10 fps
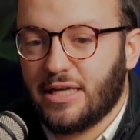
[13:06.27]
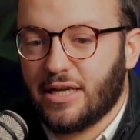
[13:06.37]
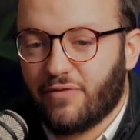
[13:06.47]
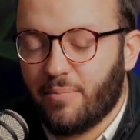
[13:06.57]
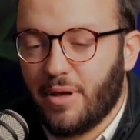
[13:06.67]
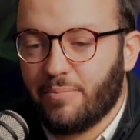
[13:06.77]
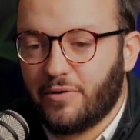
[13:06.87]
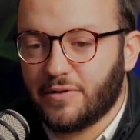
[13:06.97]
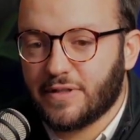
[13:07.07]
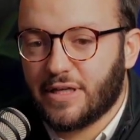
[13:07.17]
different
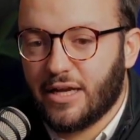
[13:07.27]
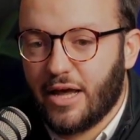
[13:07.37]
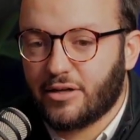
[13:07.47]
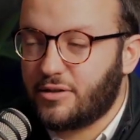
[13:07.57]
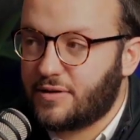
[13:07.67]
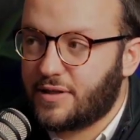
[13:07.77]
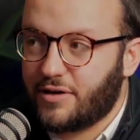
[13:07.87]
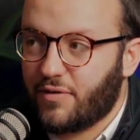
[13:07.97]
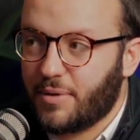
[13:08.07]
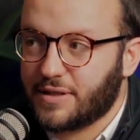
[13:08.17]
people's connections to
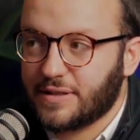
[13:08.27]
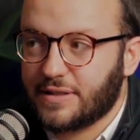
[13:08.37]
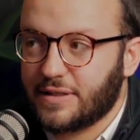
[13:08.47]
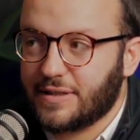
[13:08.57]
different businesses.